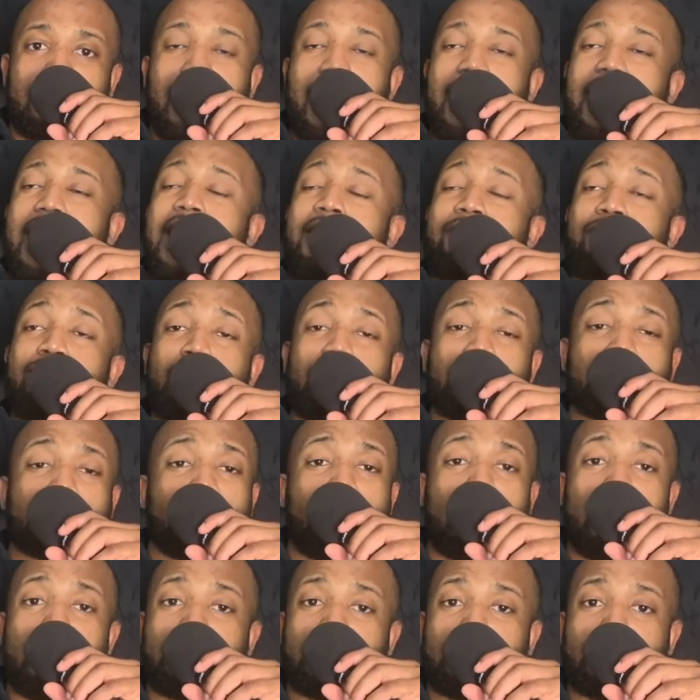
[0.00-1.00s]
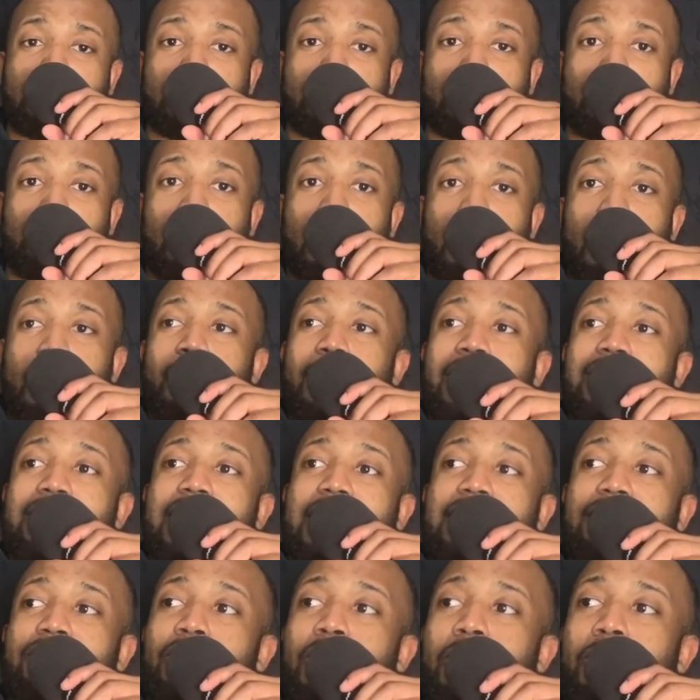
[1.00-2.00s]
that everyone turns to
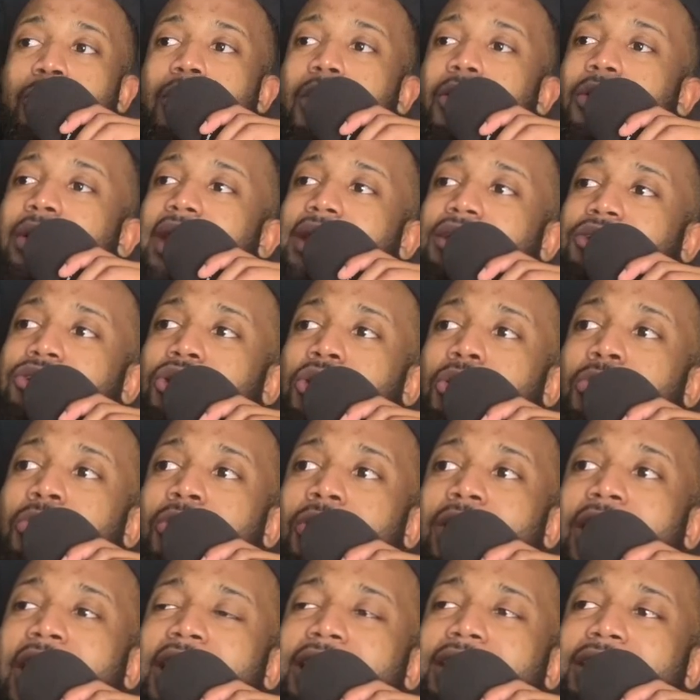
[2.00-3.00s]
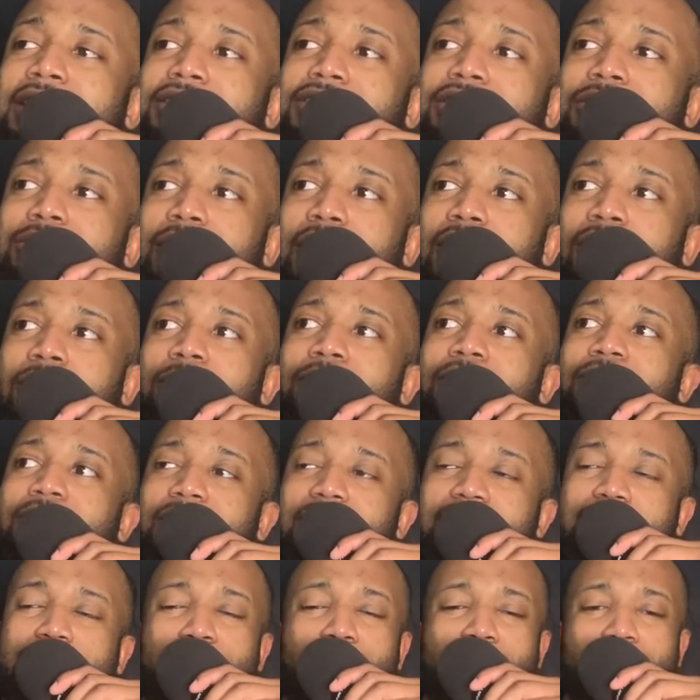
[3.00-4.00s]
when they know, okay, you know what, I need some help.
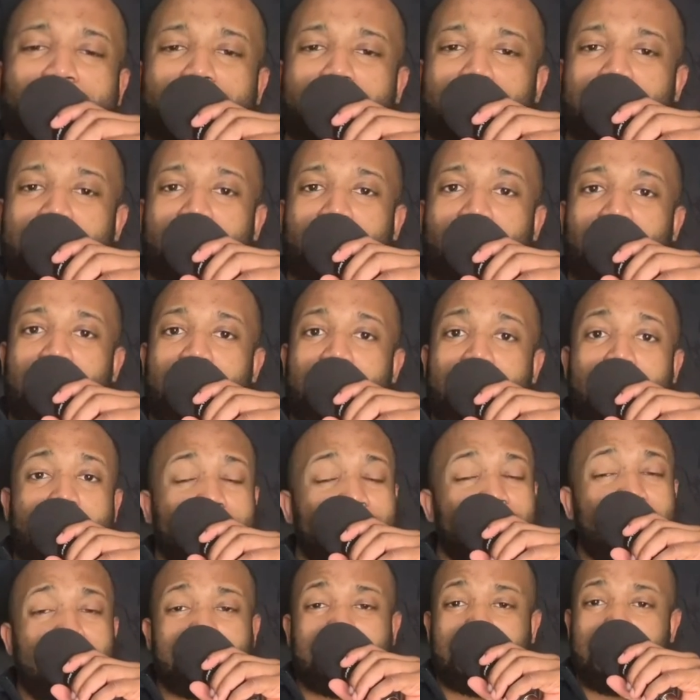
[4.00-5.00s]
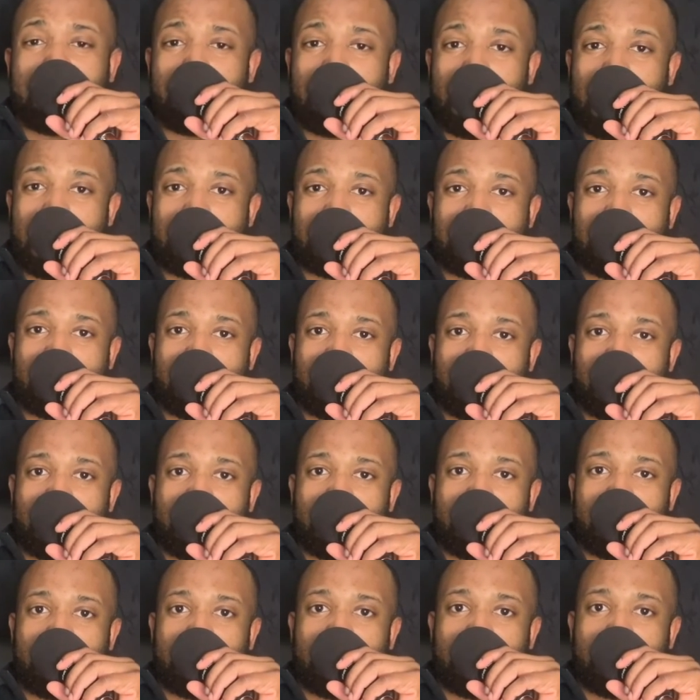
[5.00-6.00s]
This person will be great. That's amazing.
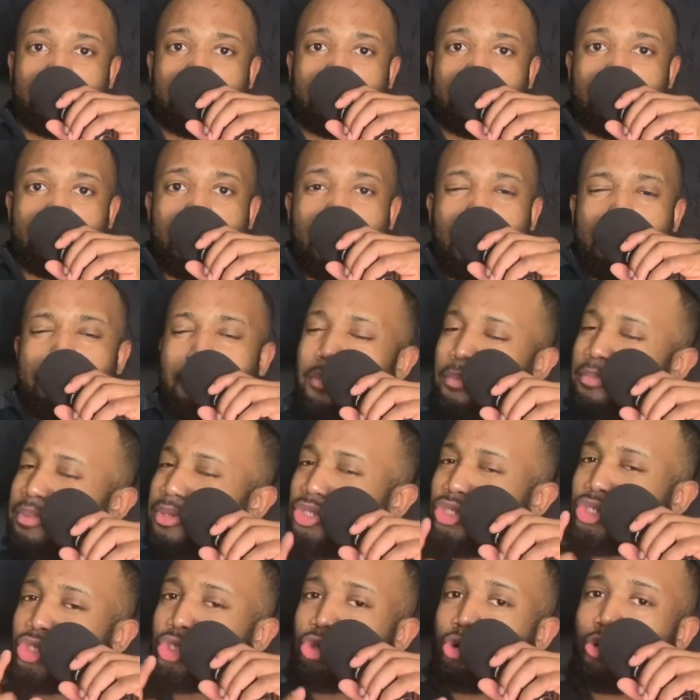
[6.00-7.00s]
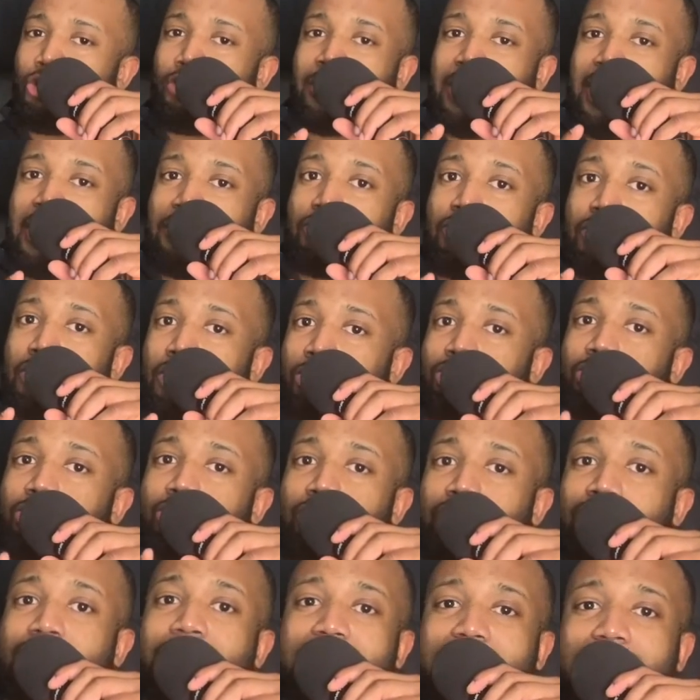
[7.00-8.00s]
But be sure that you're not
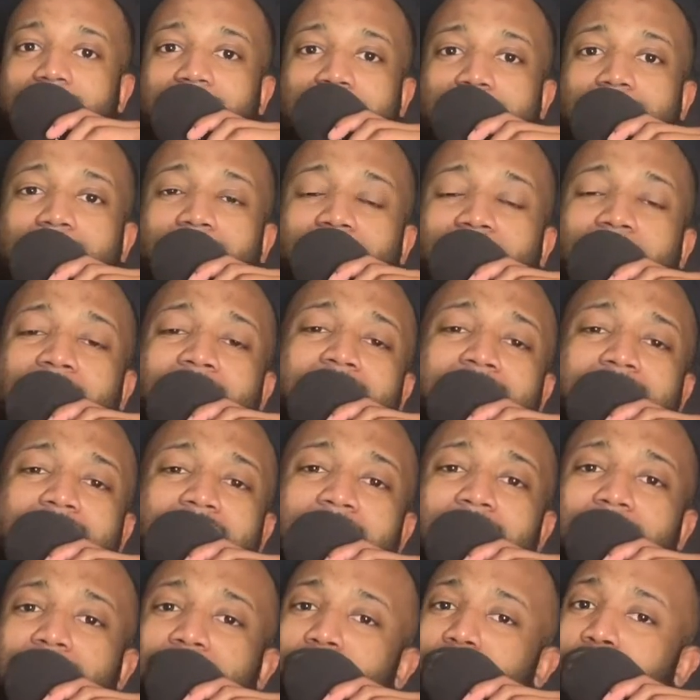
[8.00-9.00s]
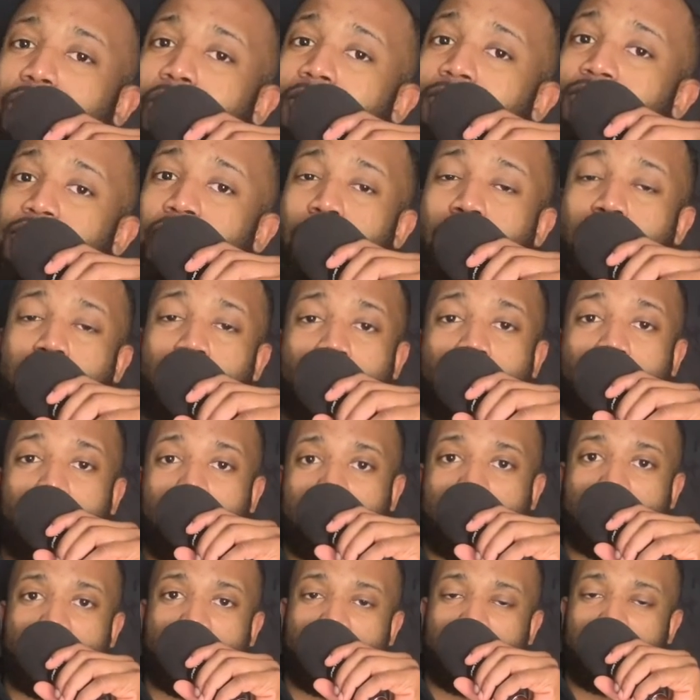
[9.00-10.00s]
using it as a validation of your
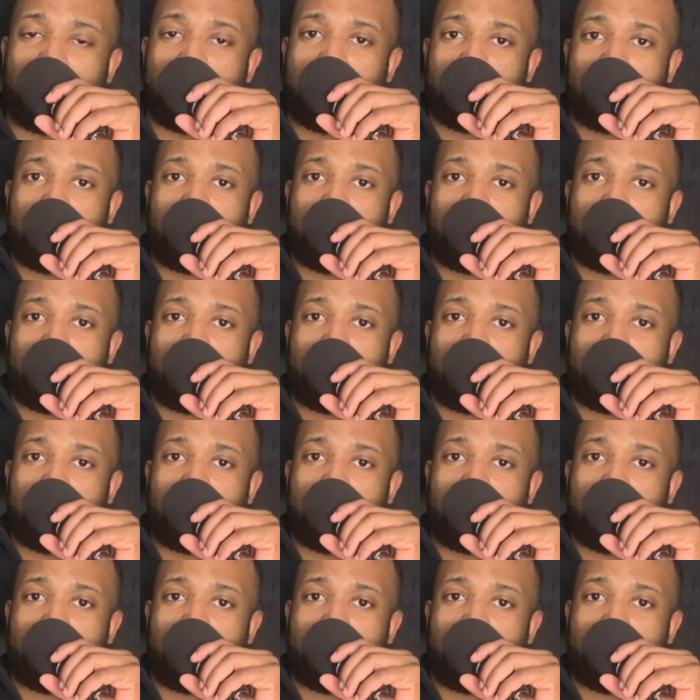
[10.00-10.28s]
worth.